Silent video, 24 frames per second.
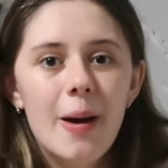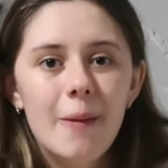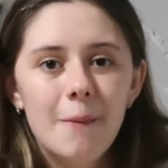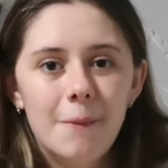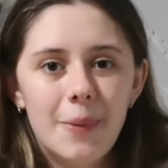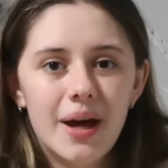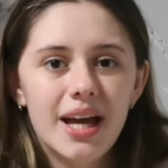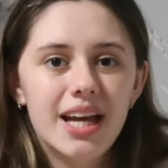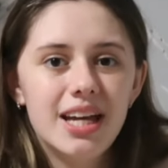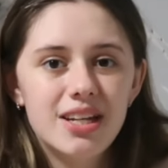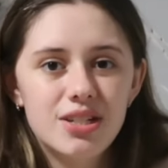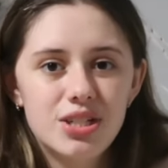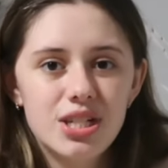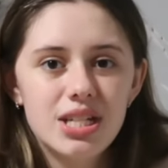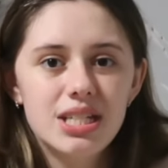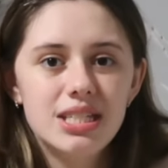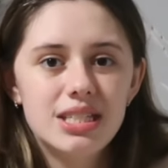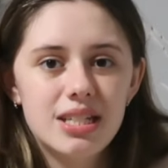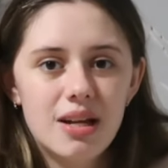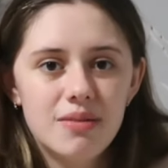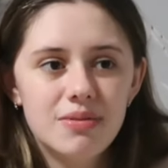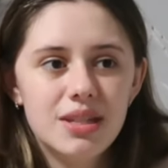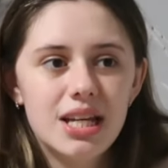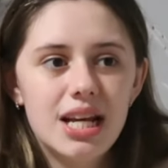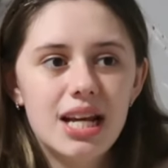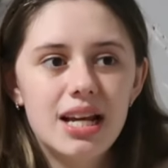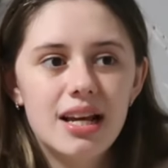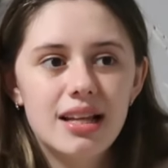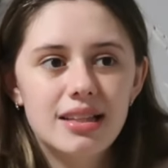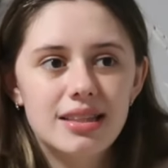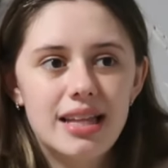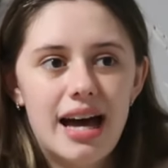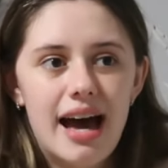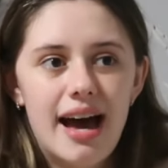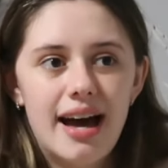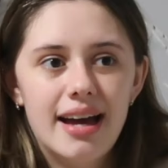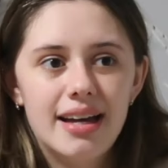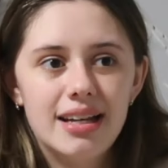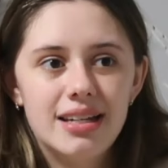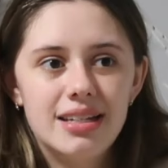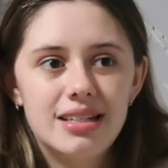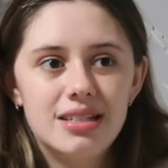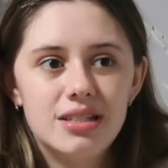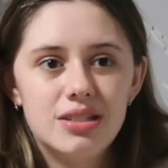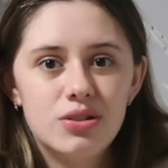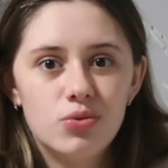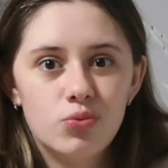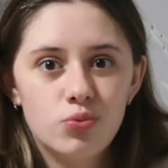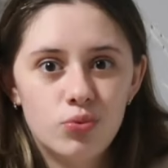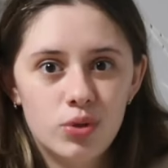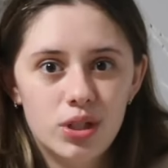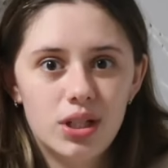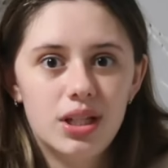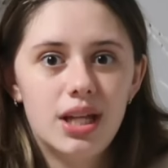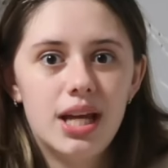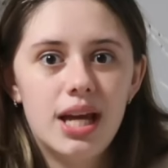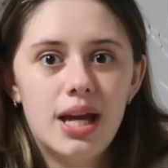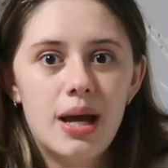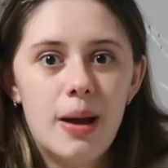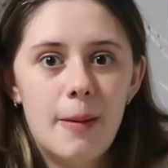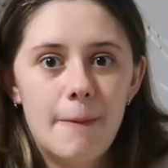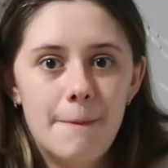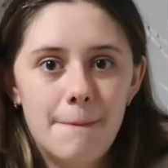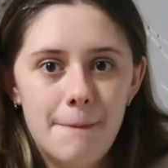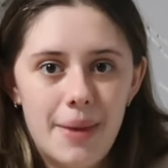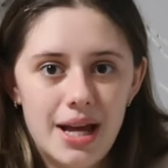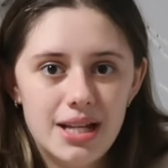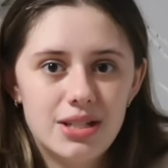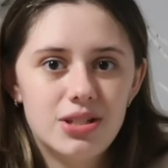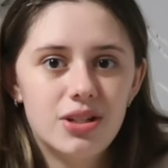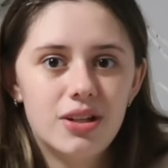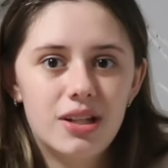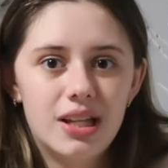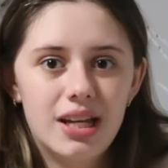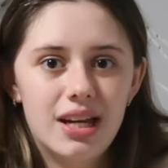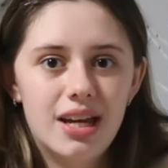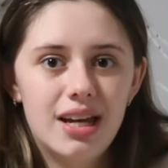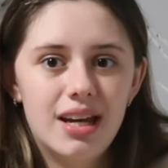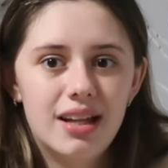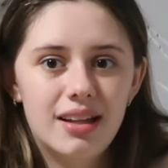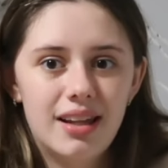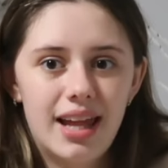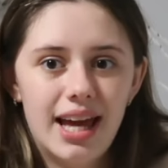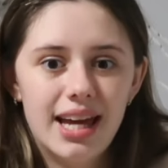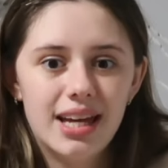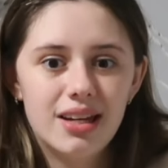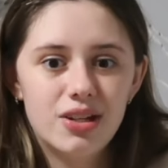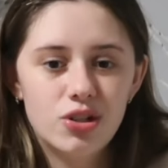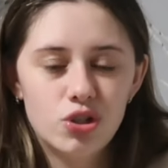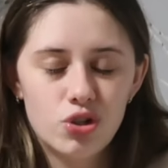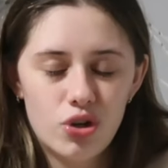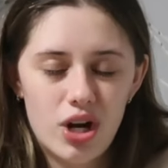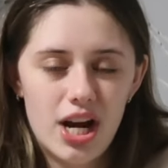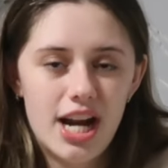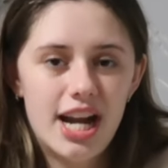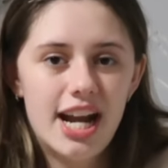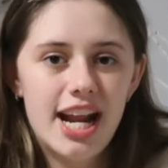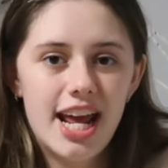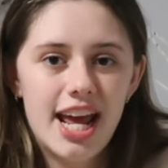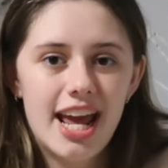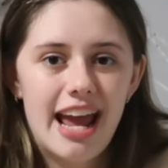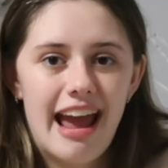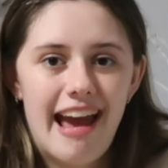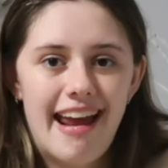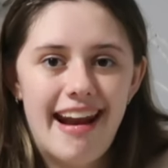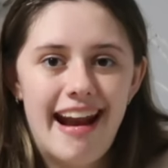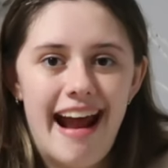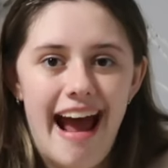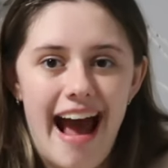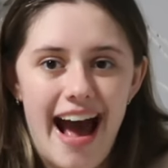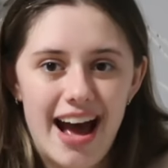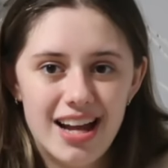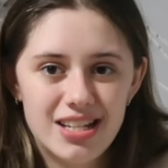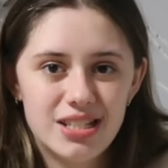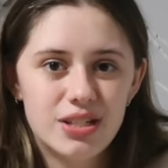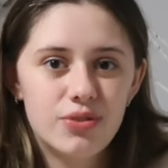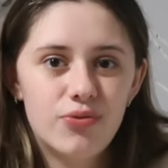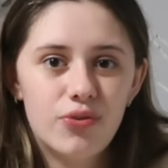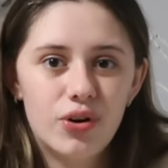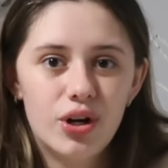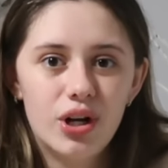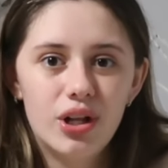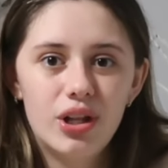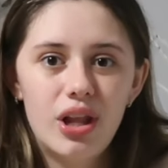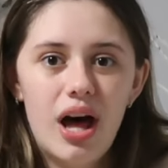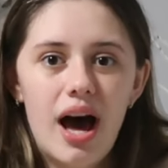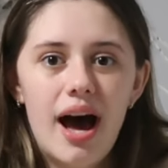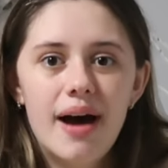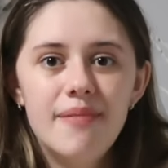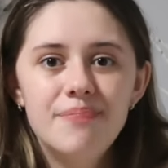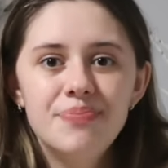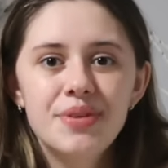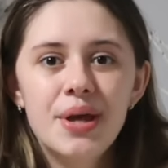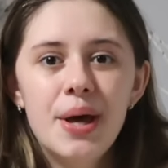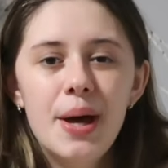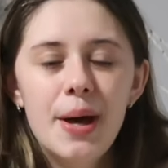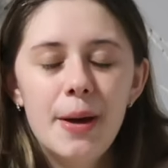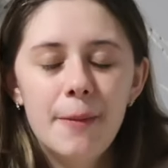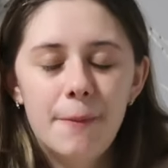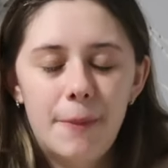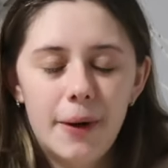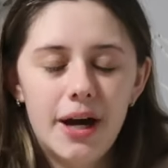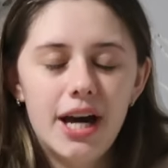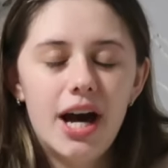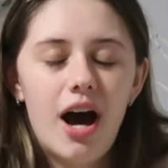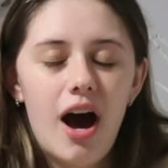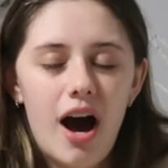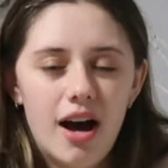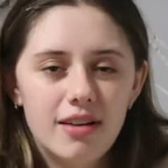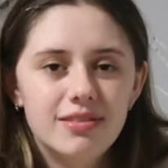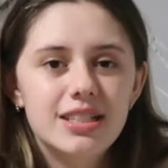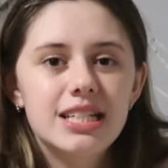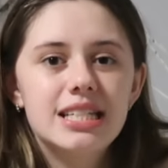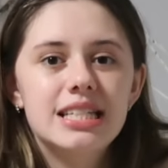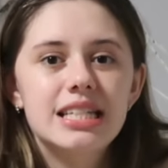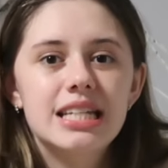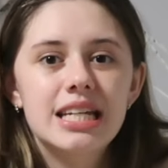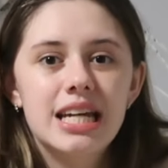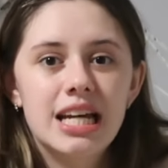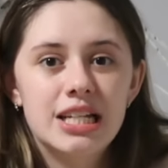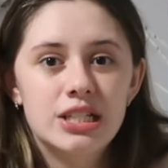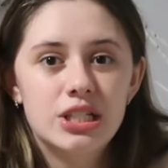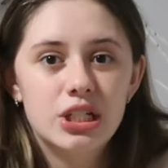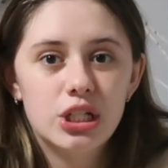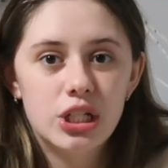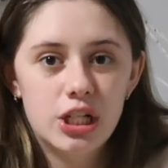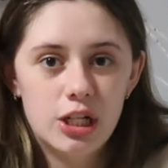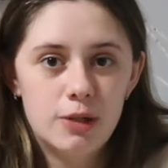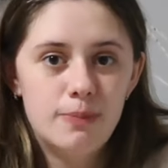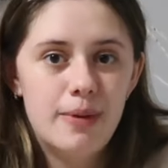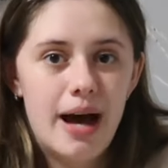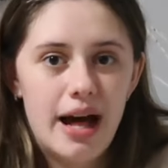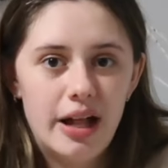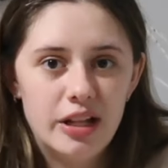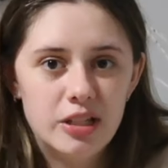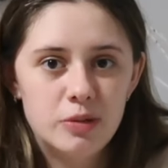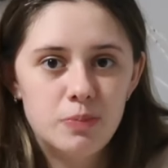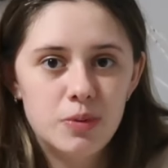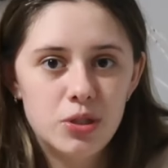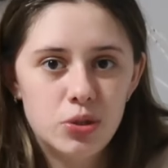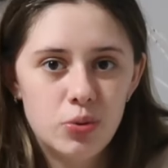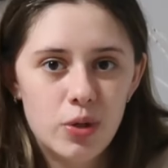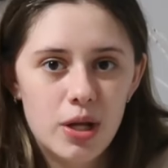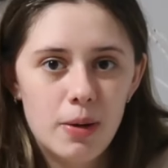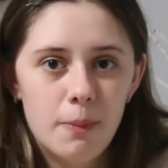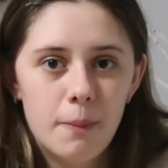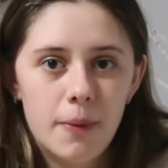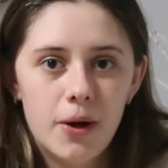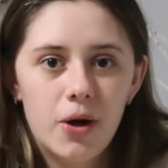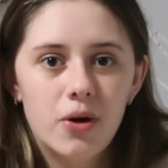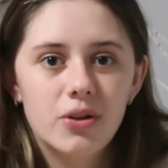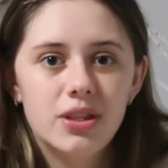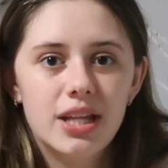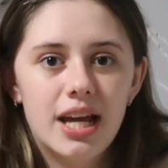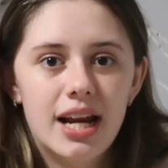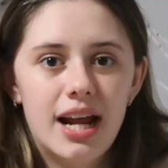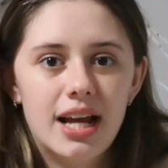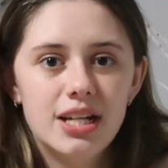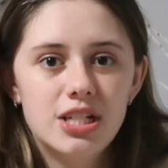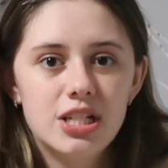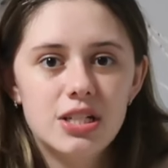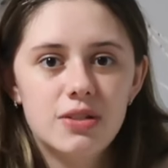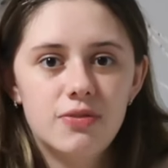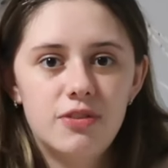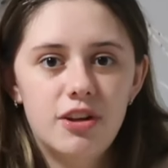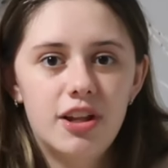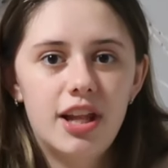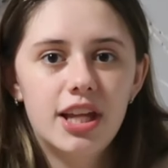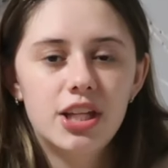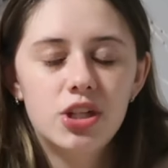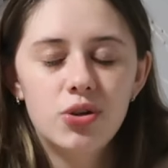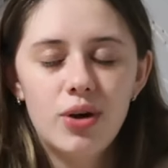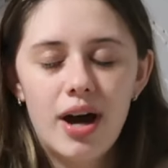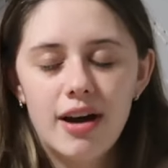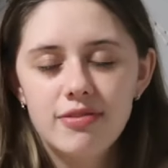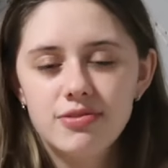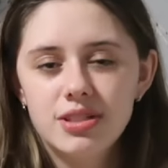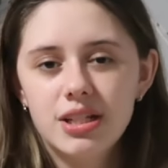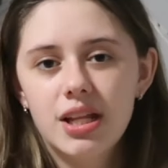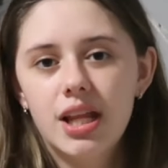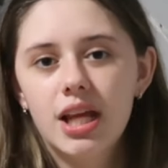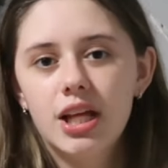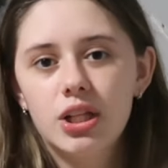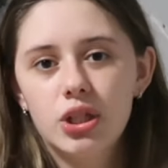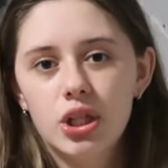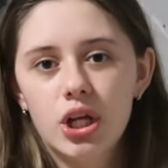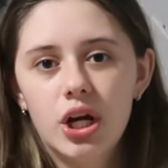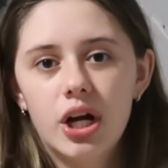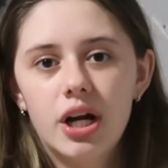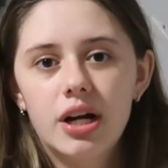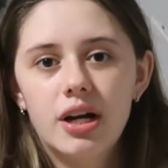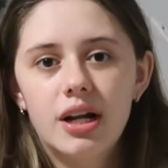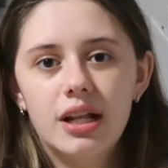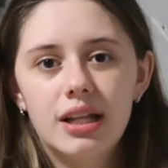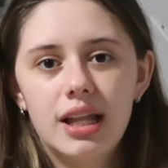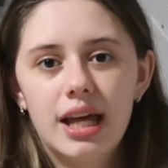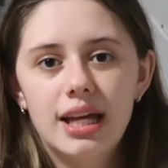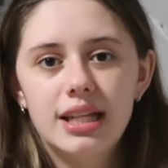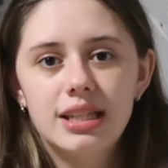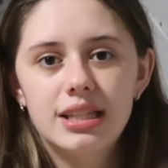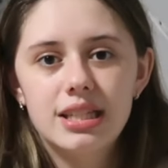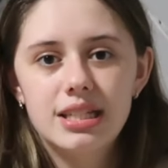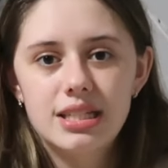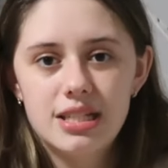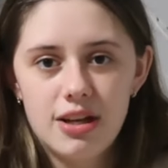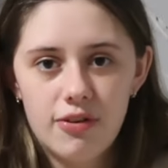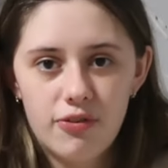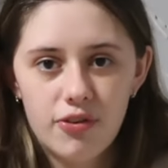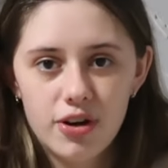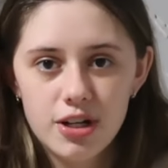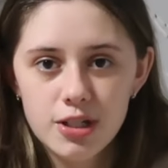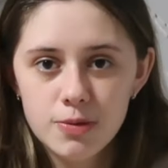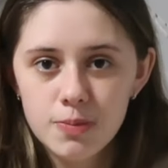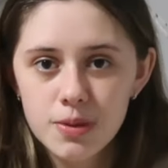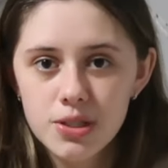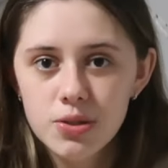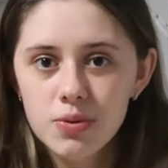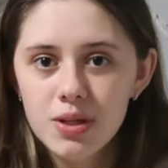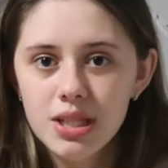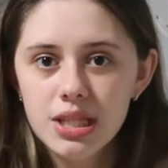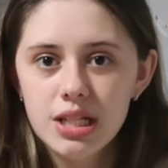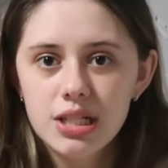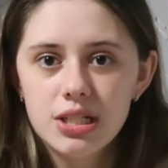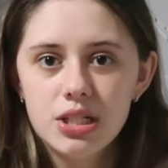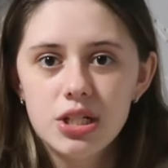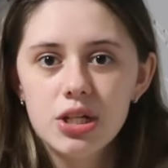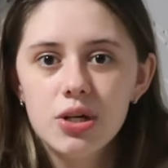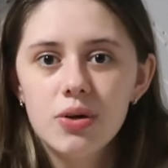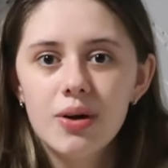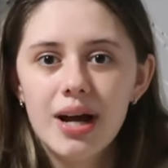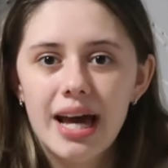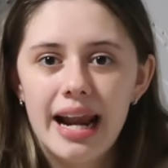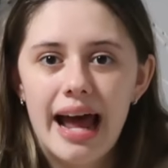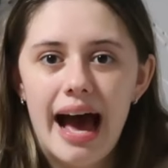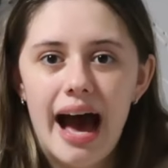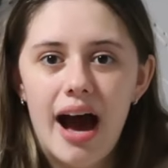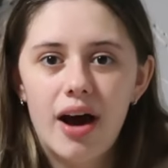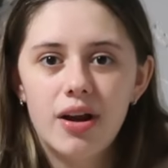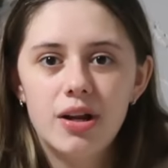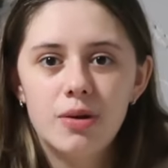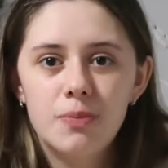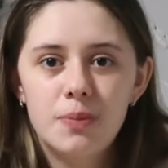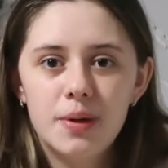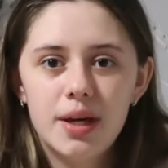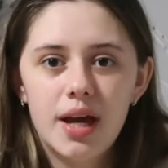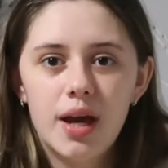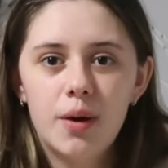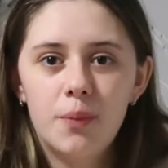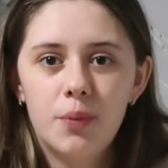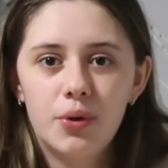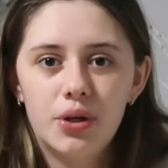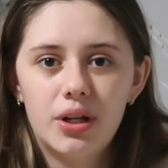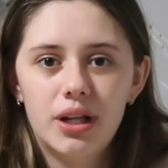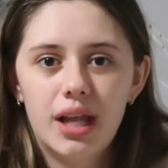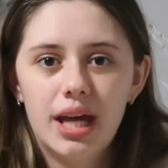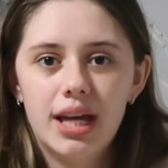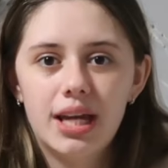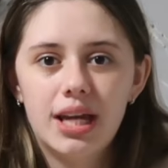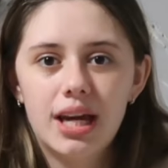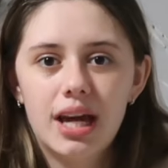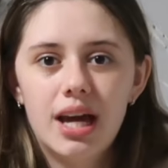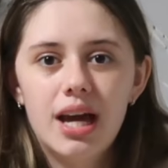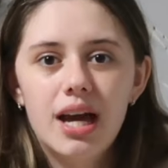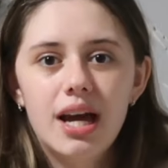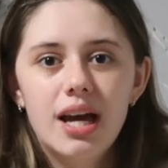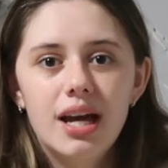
but it's just something that is really mentally like draining and it asks for a lot but obviously it's a good balance between both and I just feel like you have to like learn like the difference between the two and how to be able to like